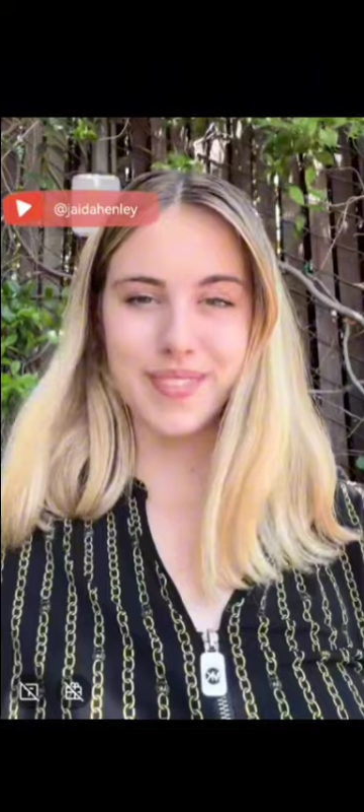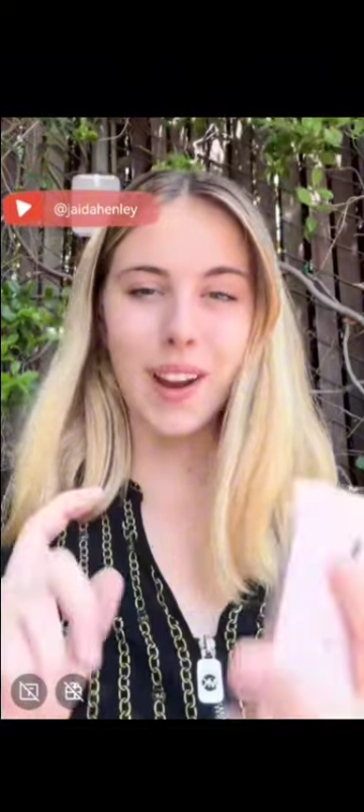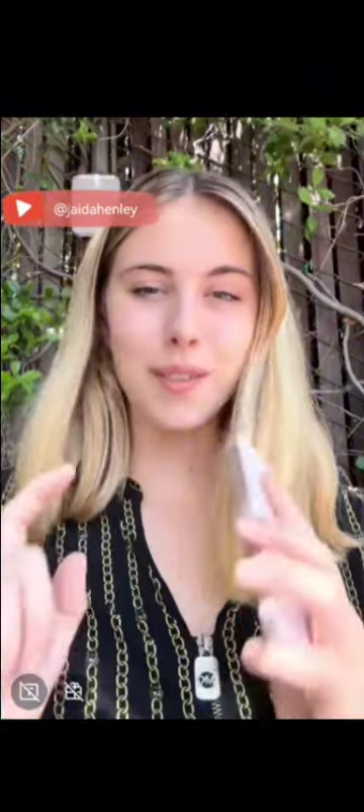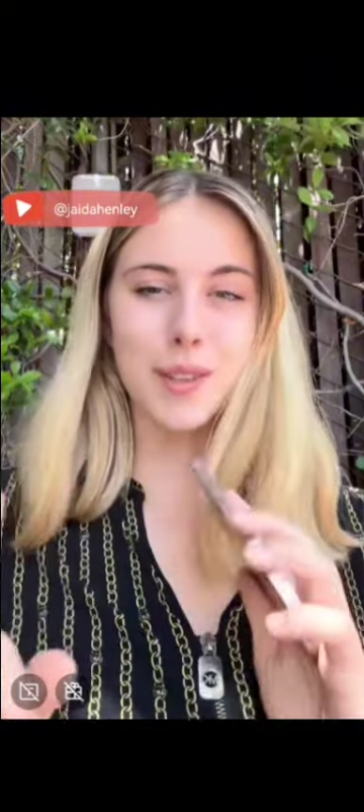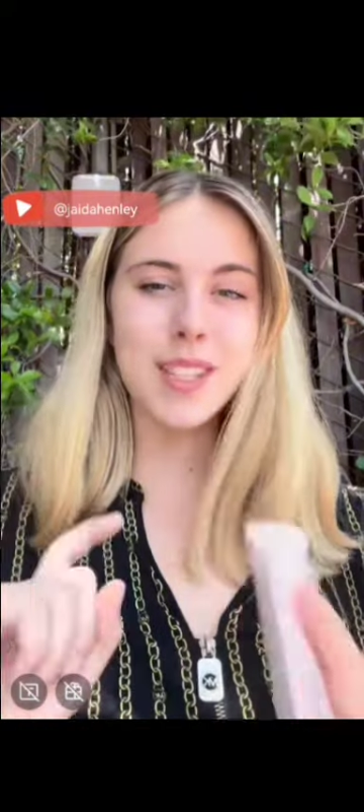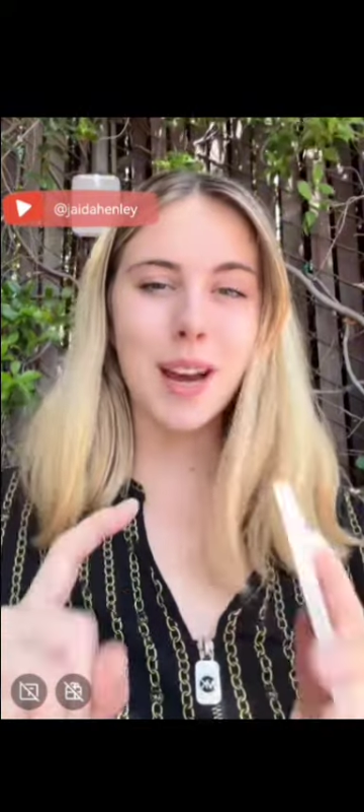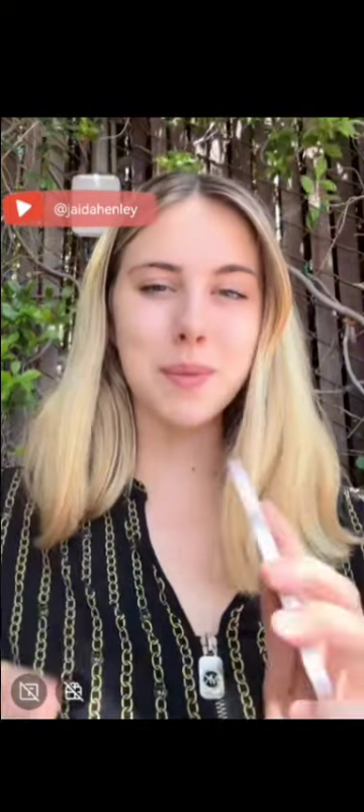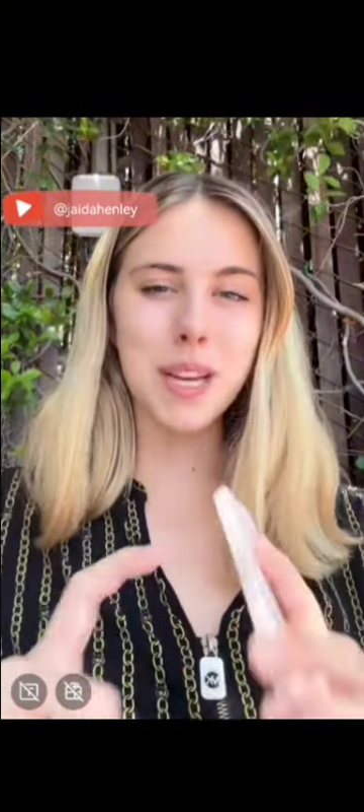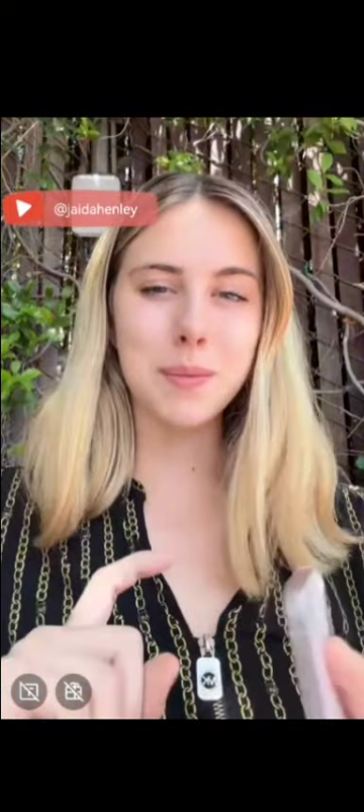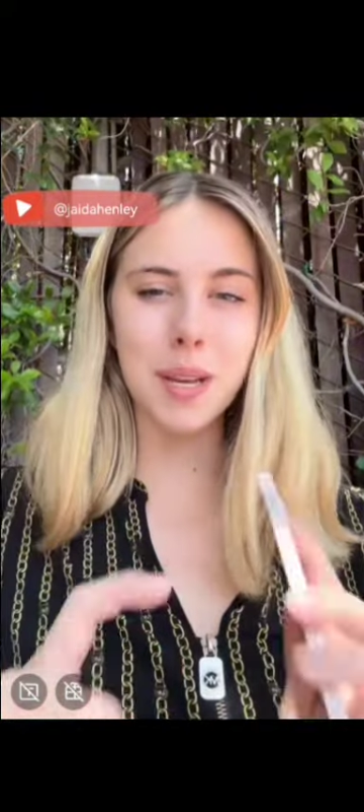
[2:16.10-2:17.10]
Everyone tap,
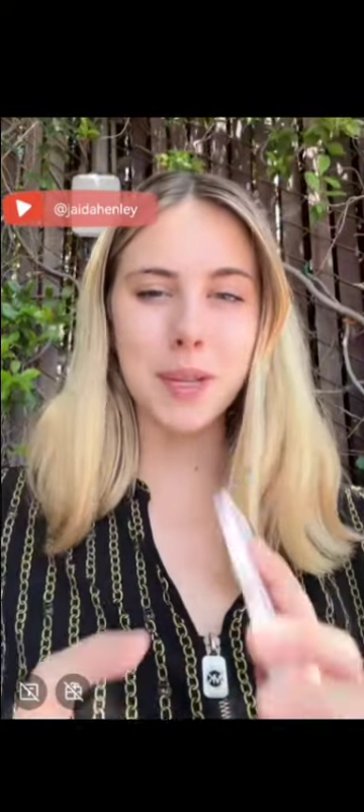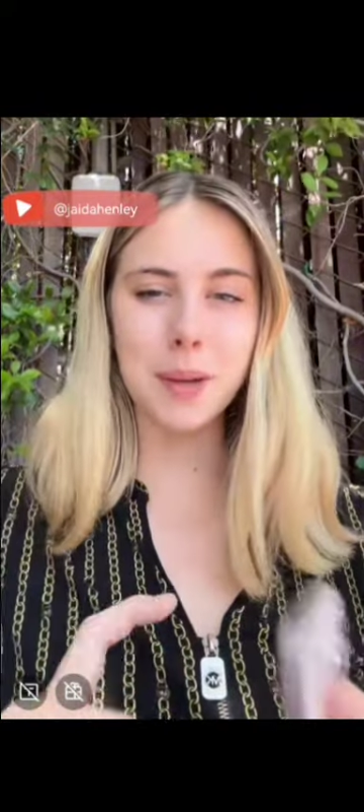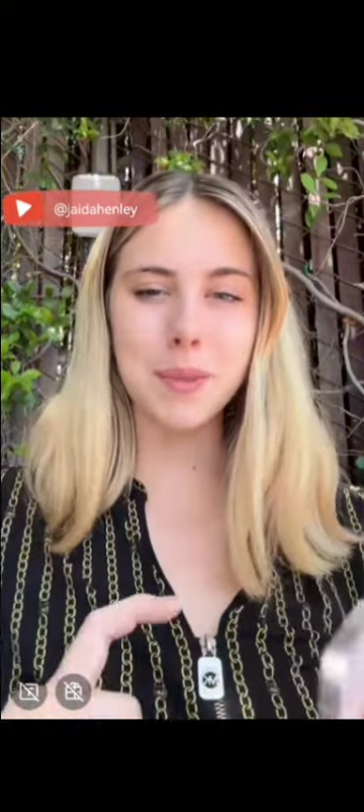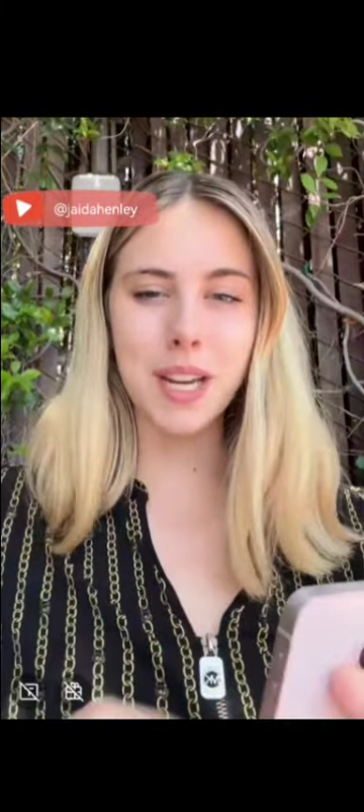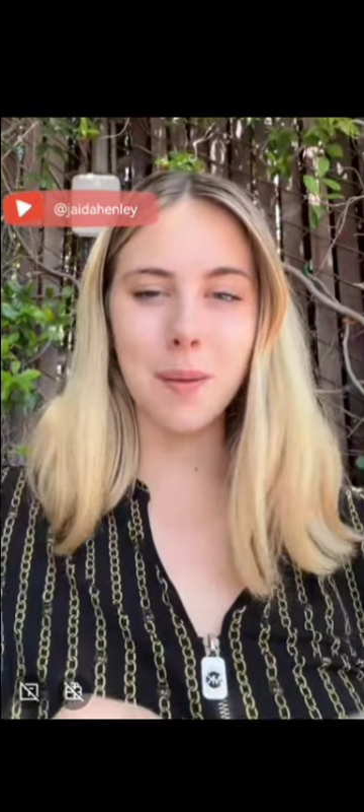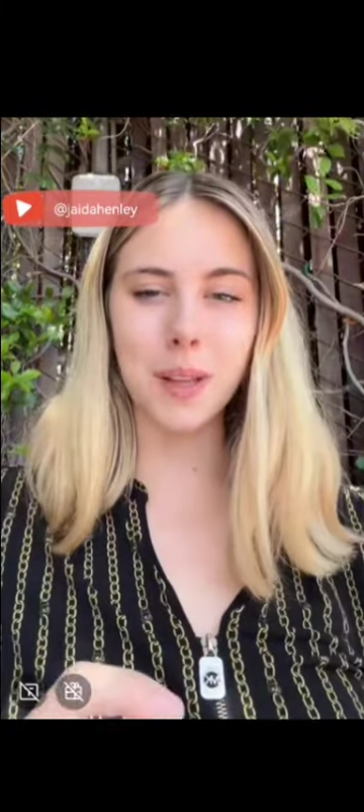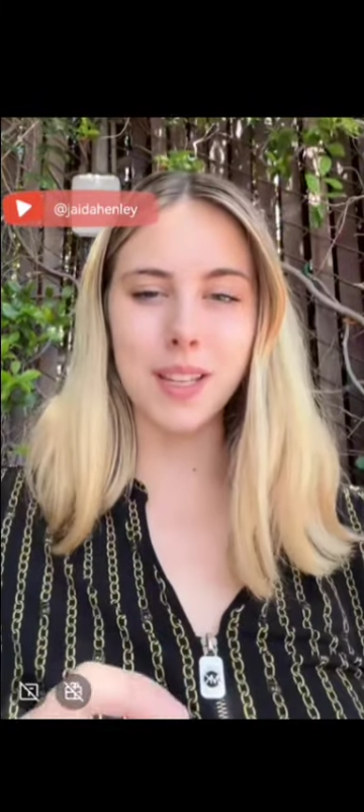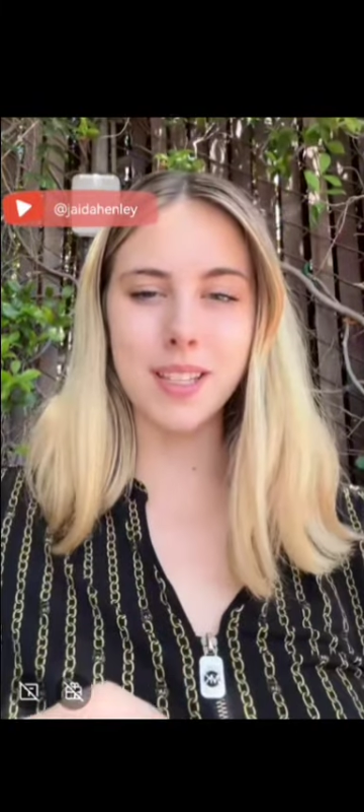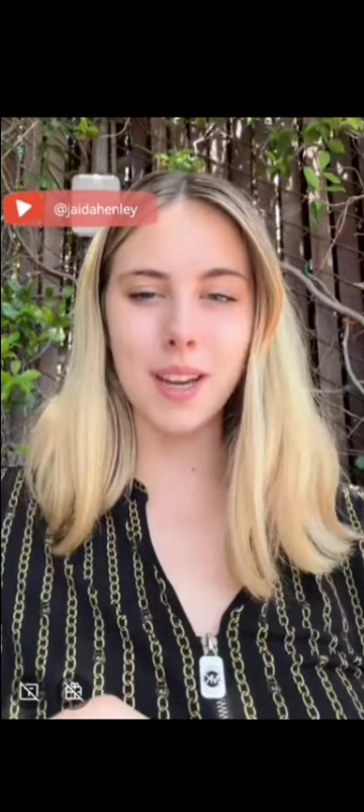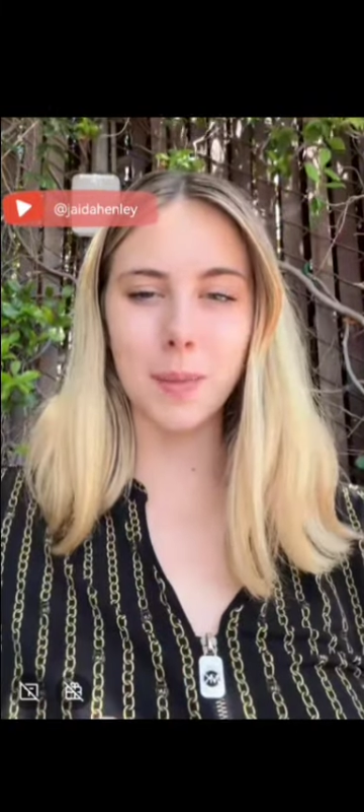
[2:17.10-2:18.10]
tap, tap, tap, tap.
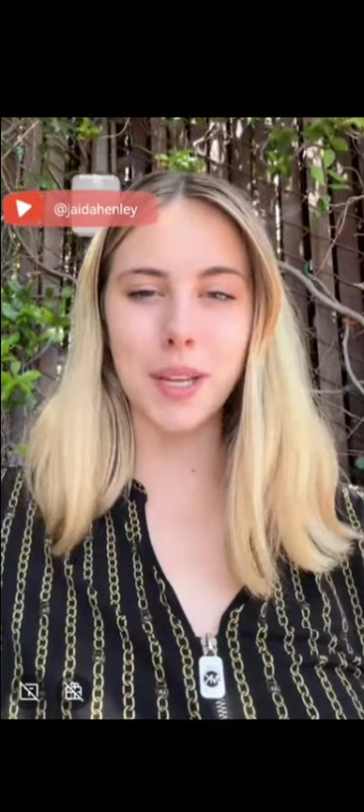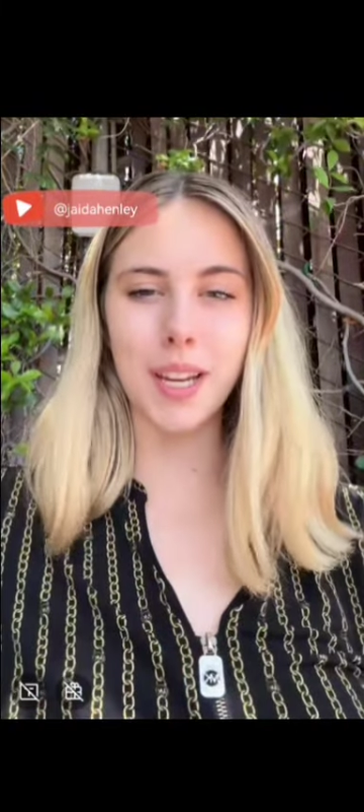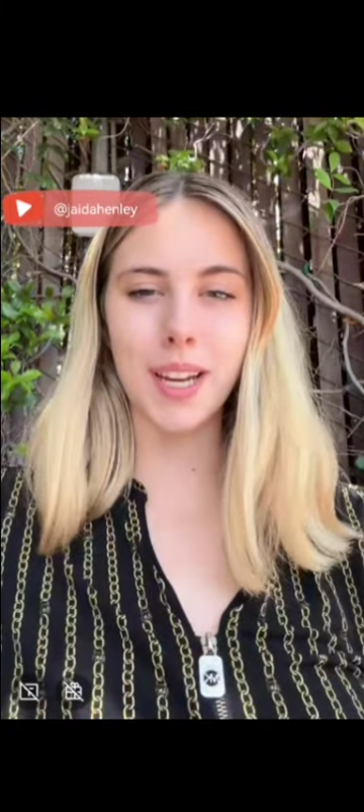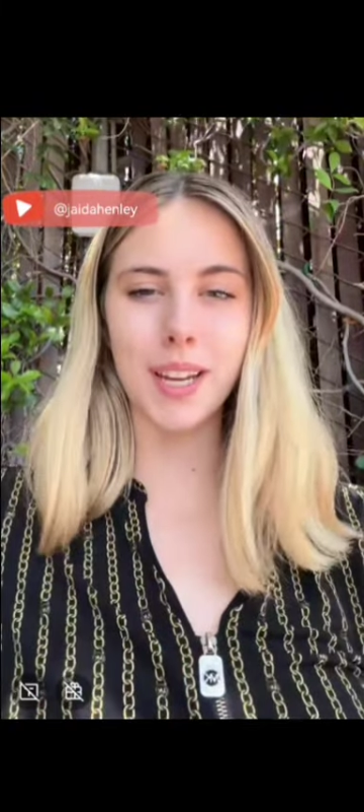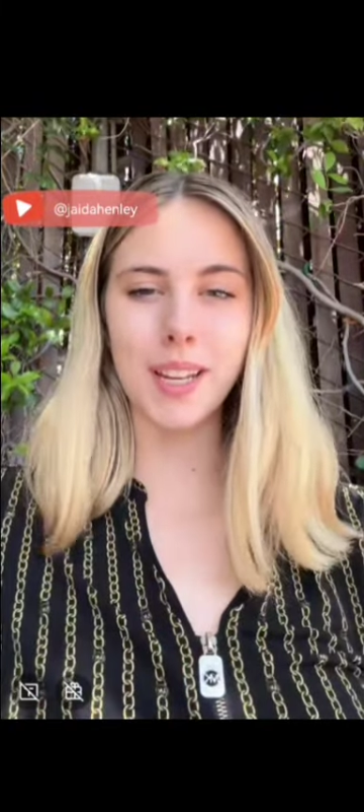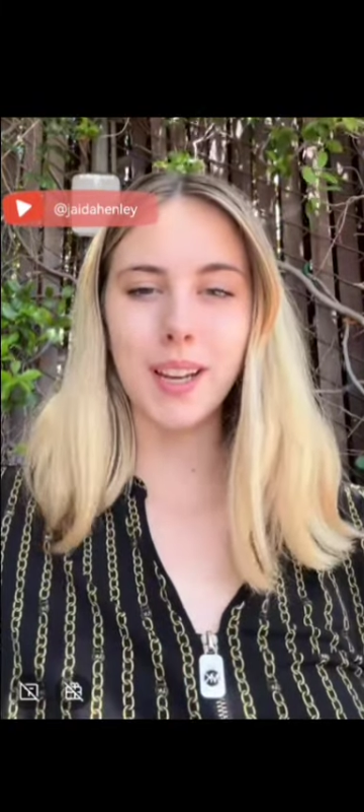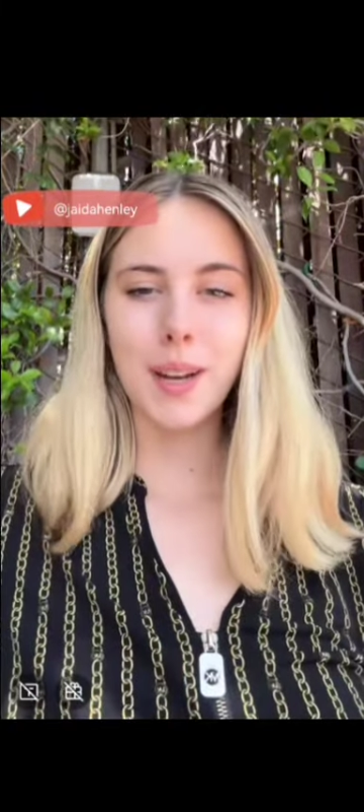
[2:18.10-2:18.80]
Let's help get